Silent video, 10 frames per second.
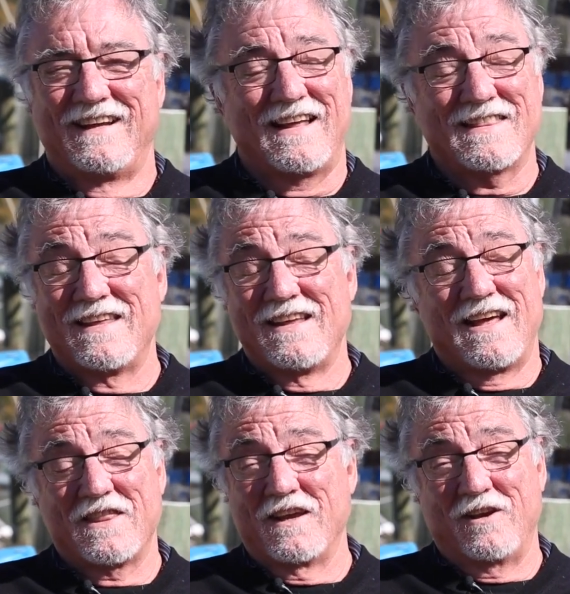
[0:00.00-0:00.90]
I, th
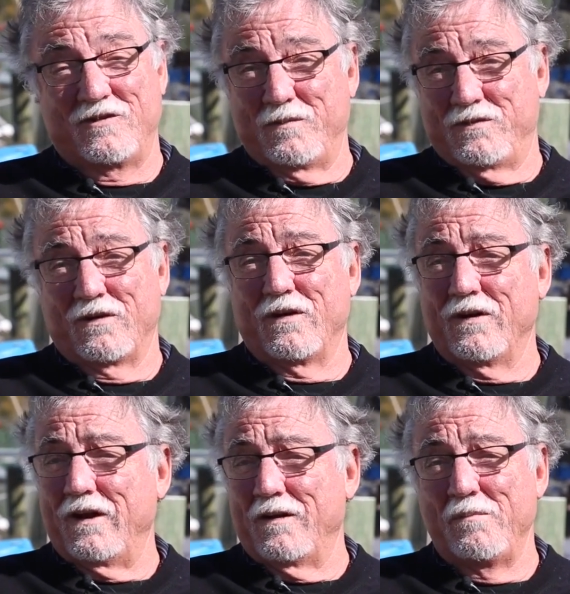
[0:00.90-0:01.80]
I, think it's
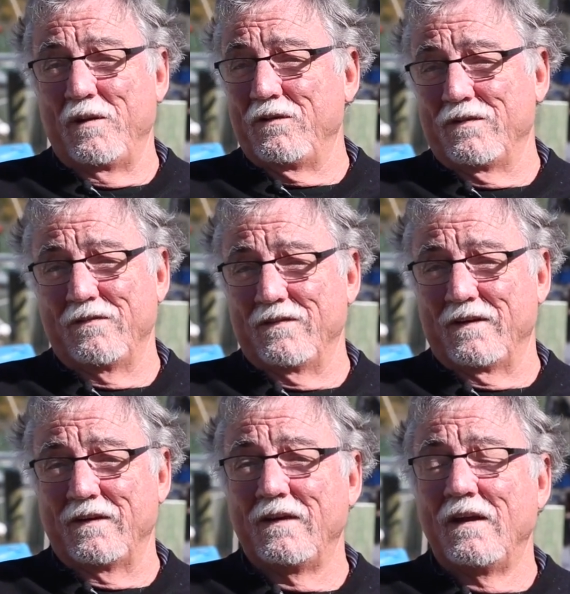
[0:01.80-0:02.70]
absurd and abusive
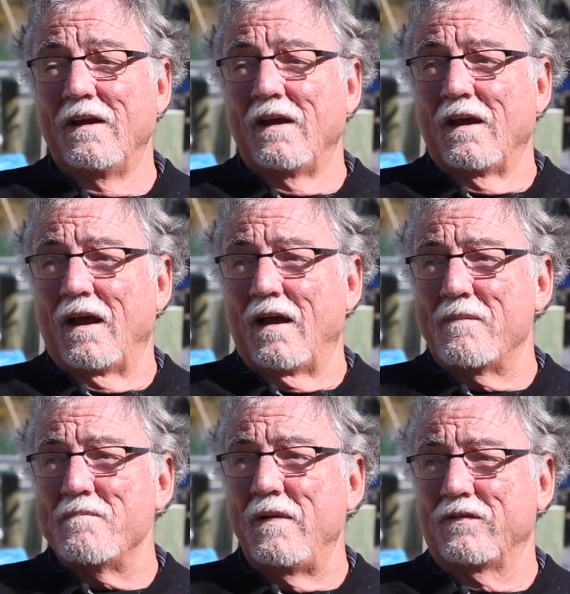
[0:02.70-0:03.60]
and uh,
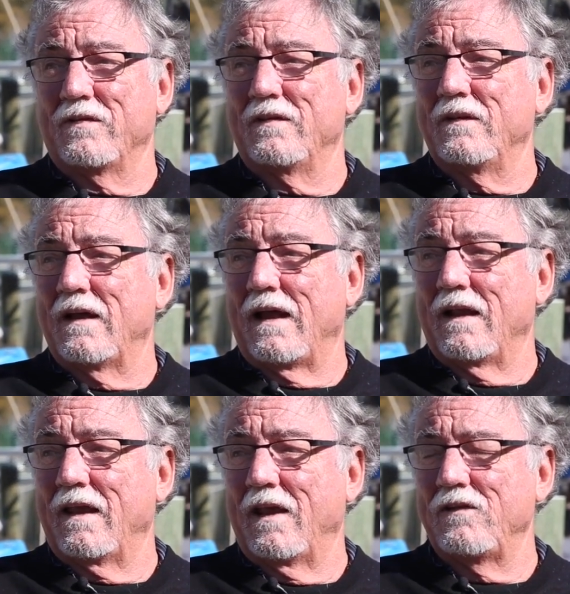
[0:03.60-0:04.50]
a
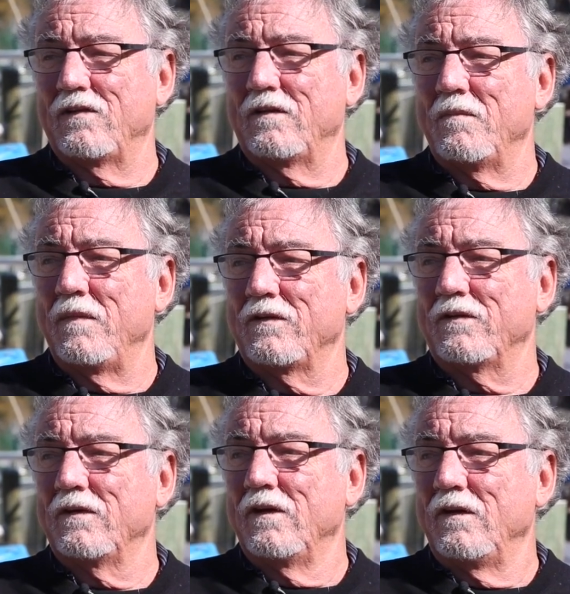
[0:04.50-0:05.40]
misallocation, a
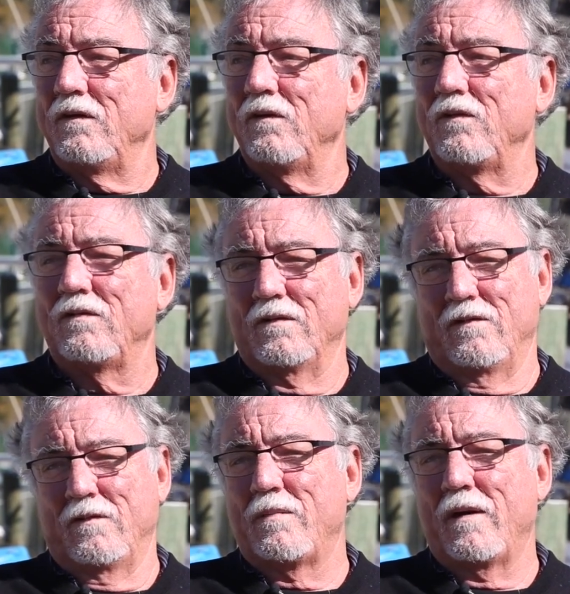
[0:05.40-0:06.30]
misuse
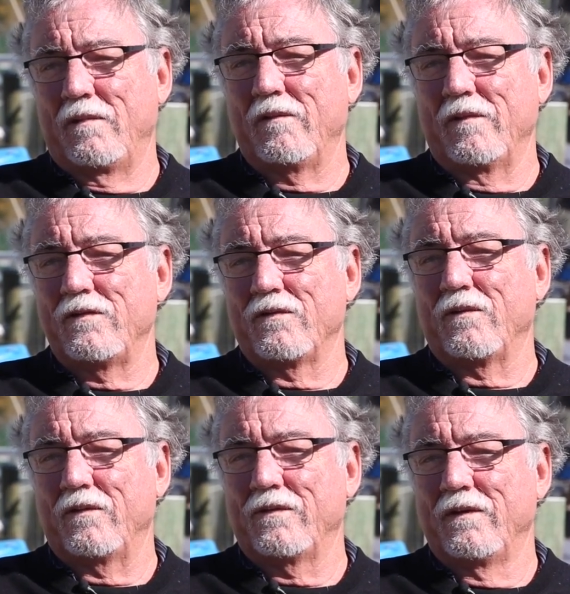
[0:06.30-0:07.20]
of a public
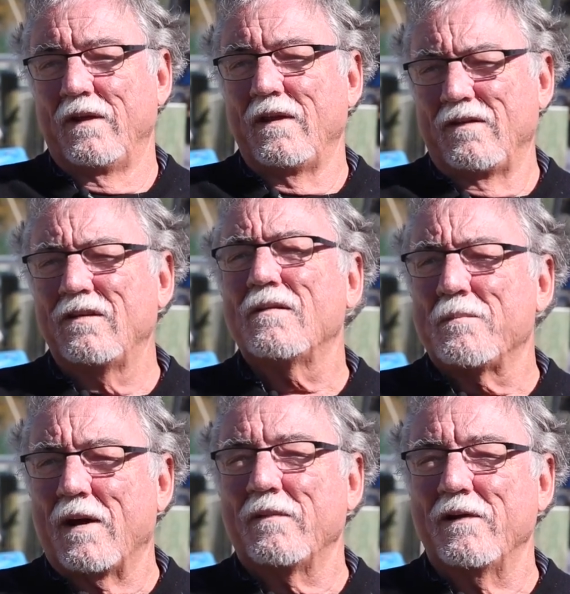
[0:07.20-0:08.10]
resource. This is
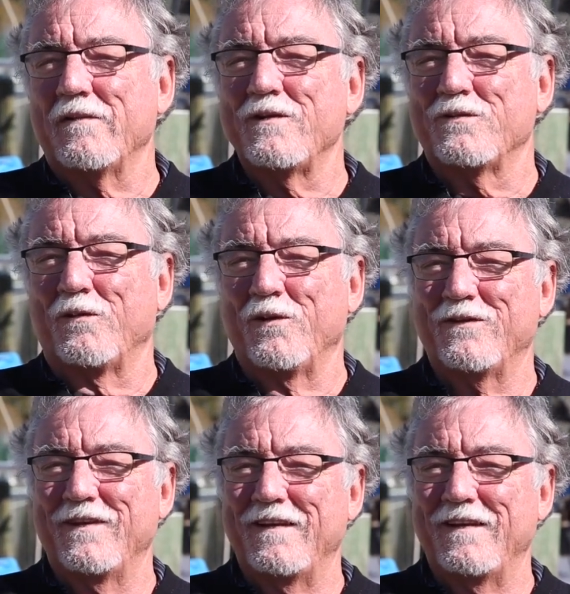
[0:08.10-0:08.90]
a public resource.